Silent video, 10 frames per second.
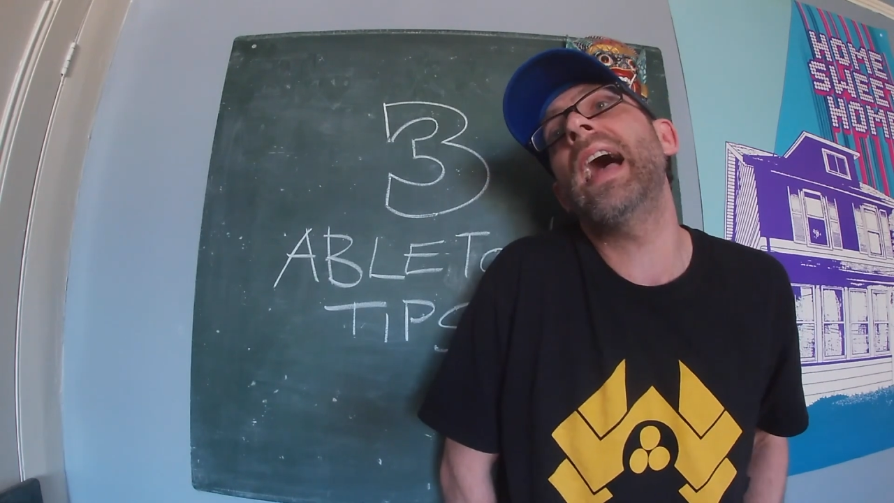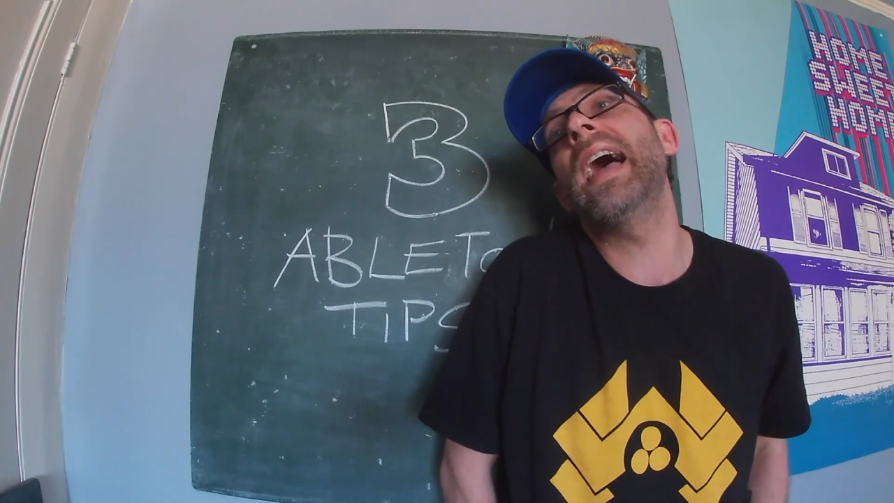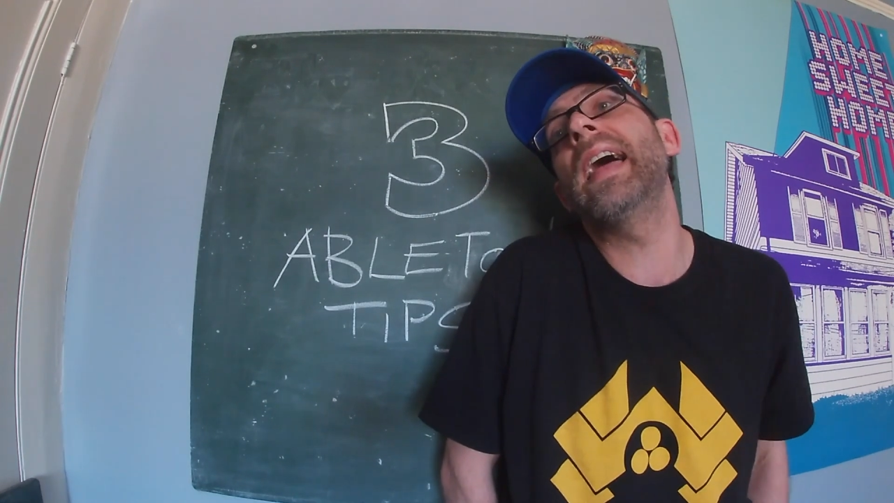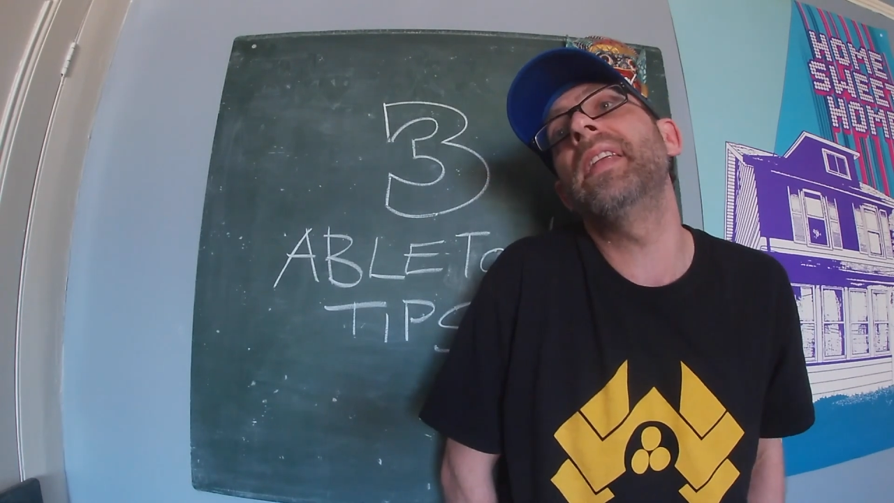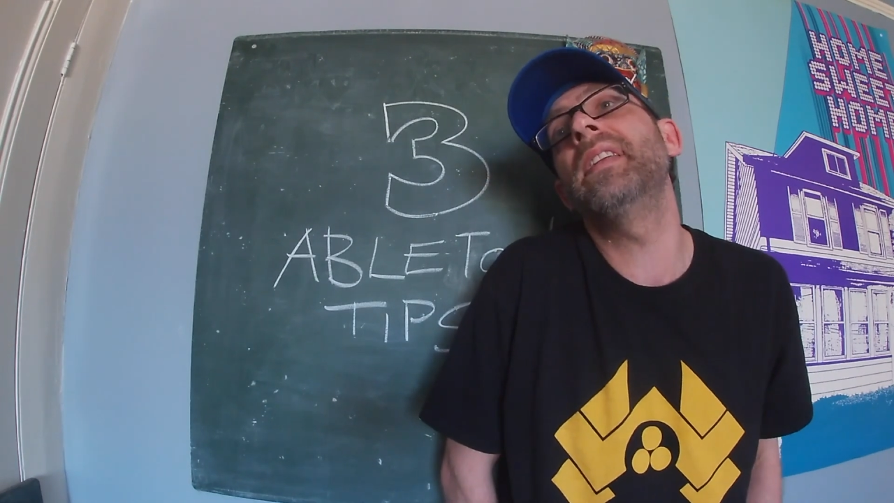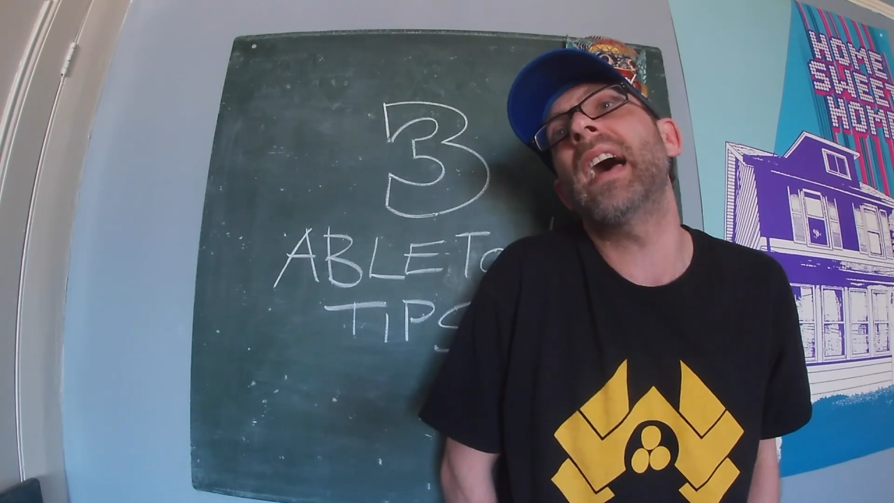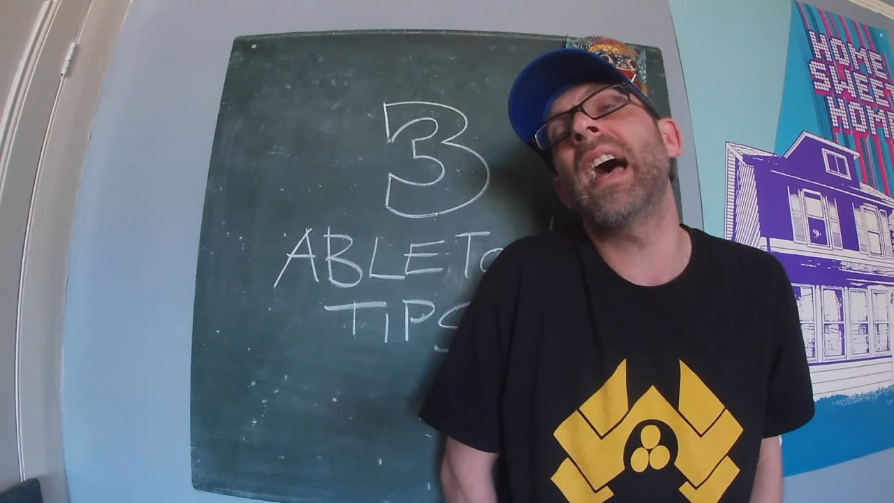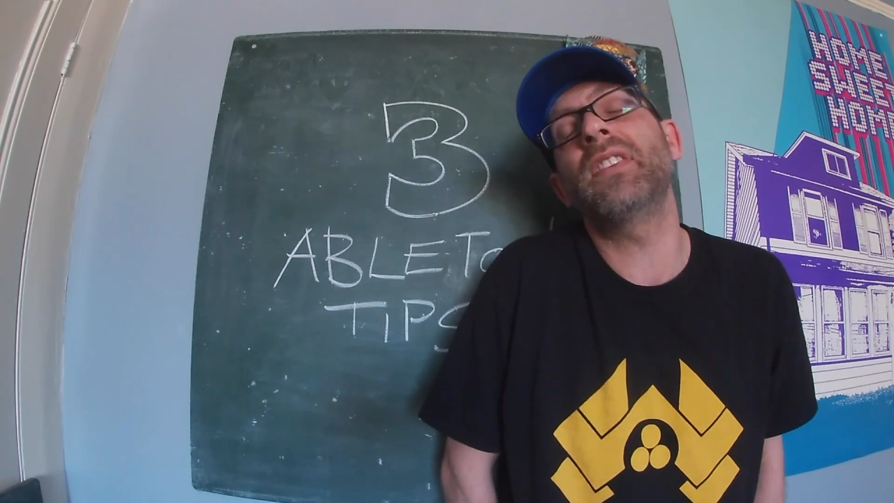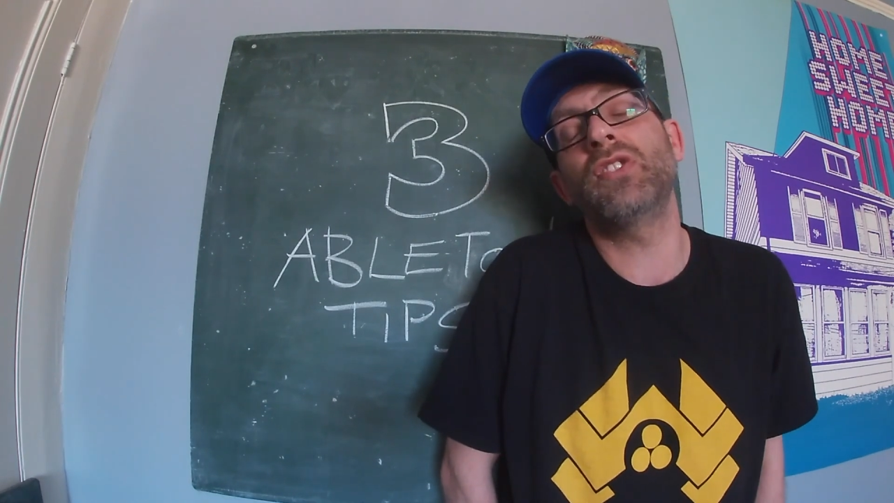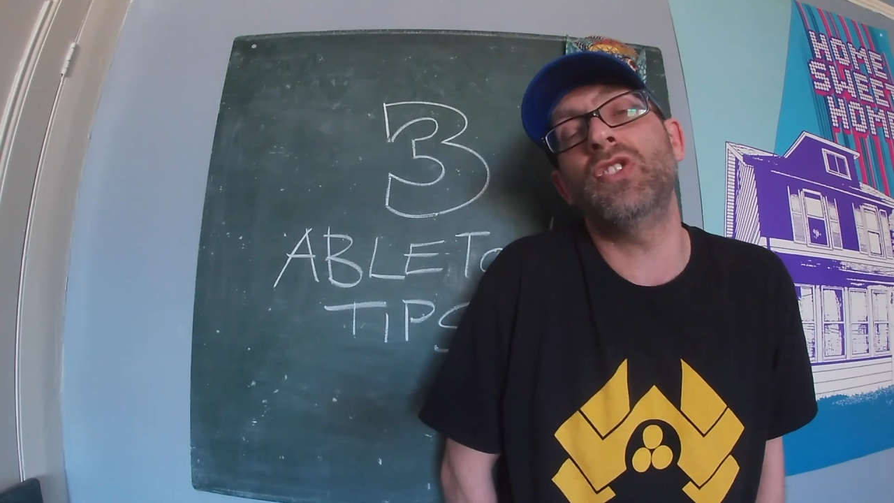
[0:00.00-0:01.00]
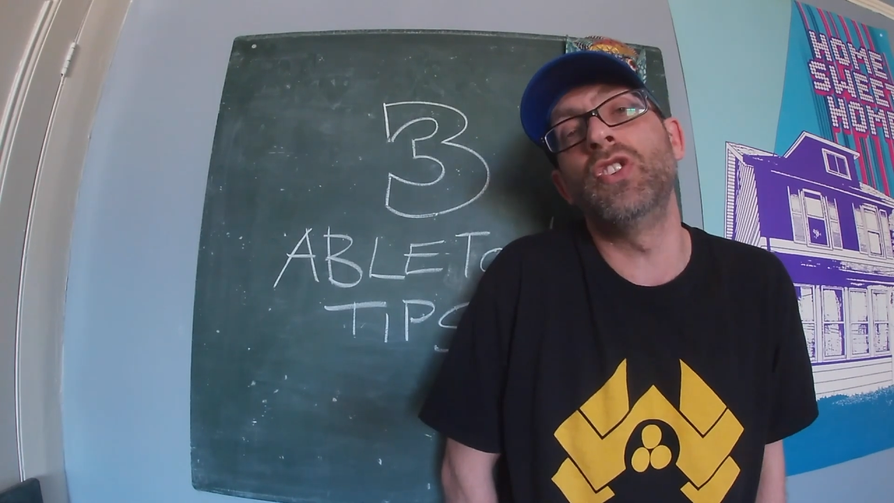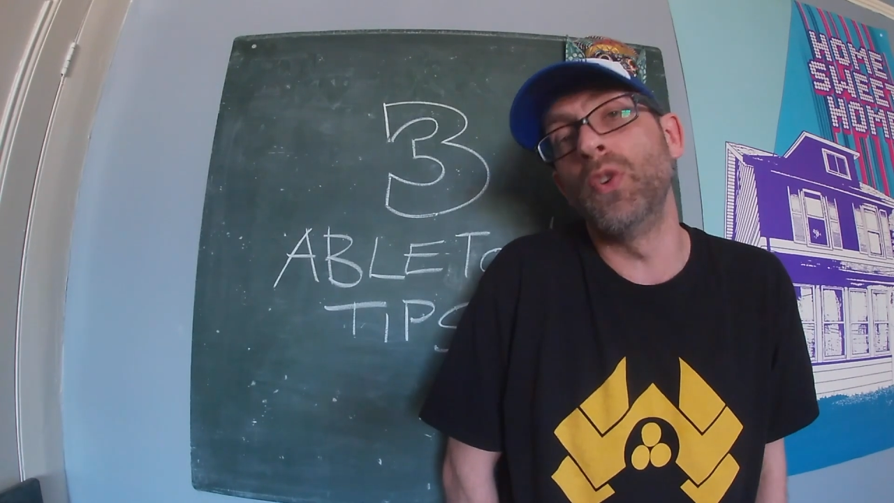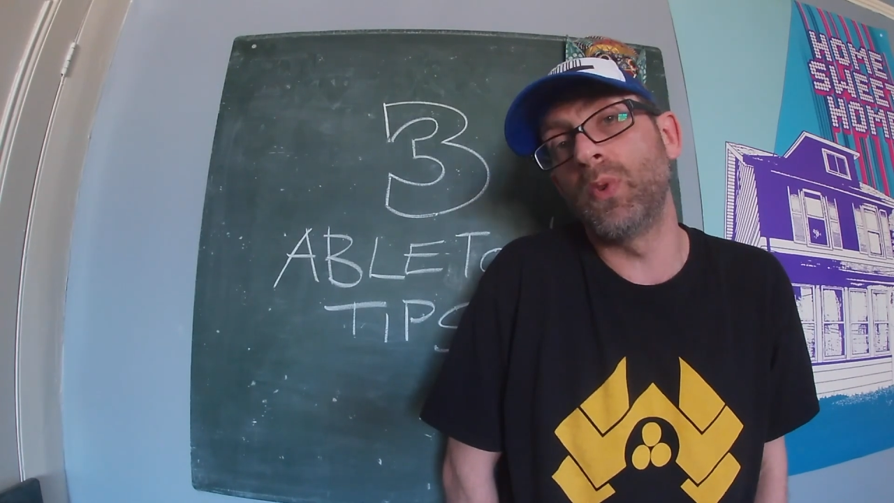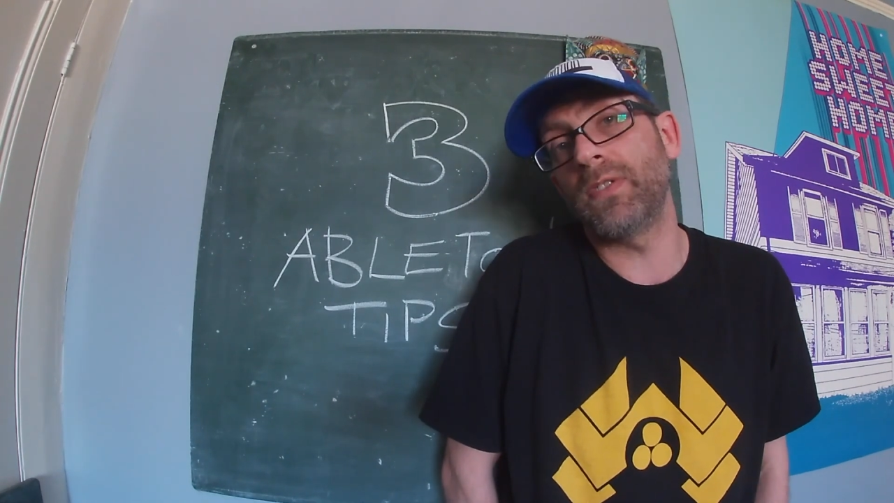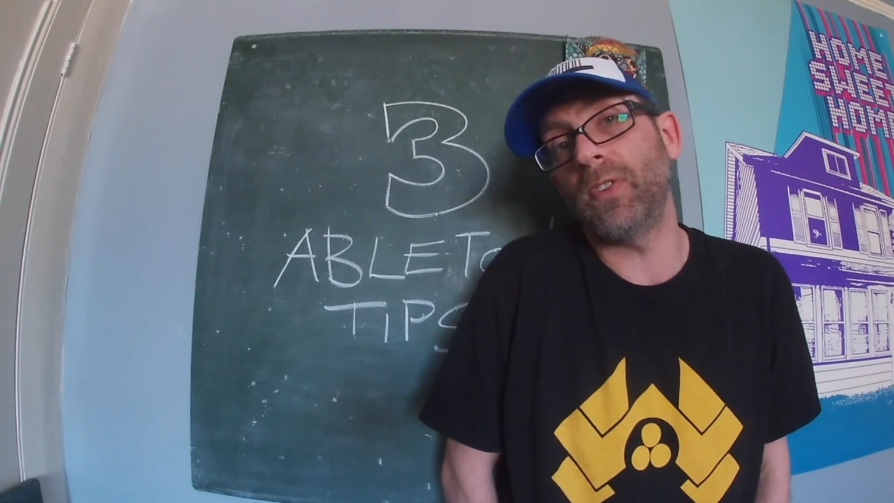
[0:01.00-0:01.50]
and are just
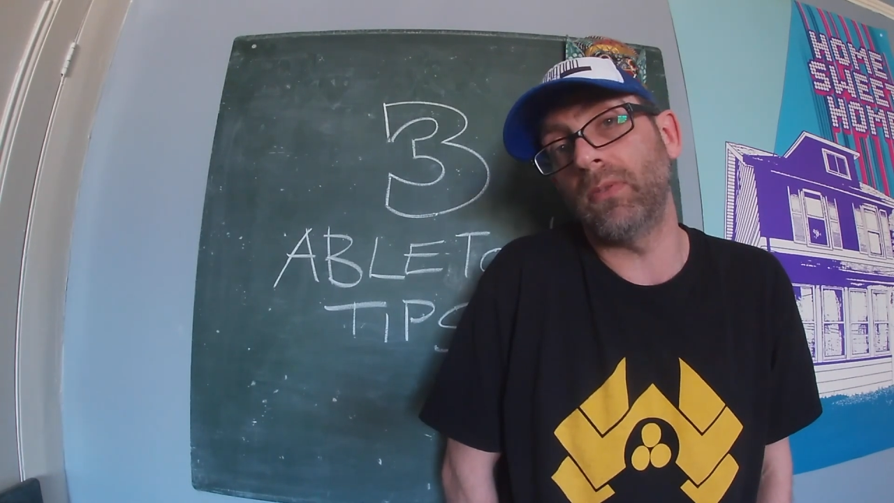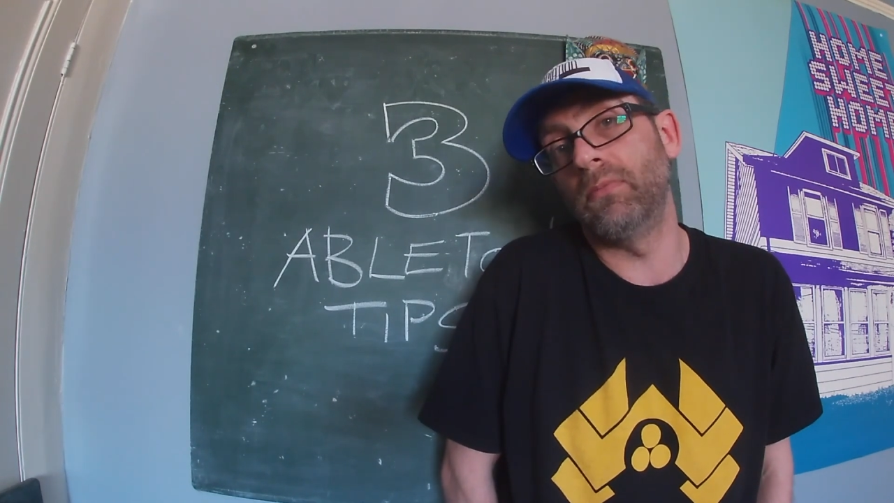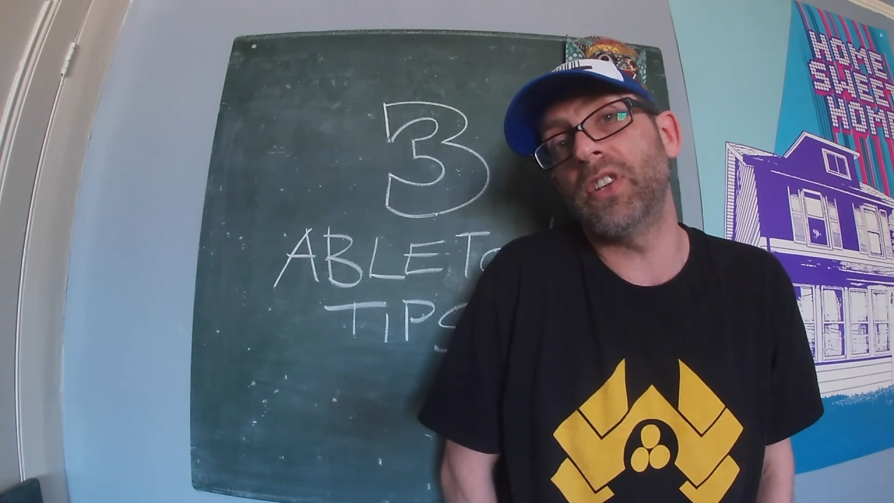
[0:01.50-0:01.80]
useful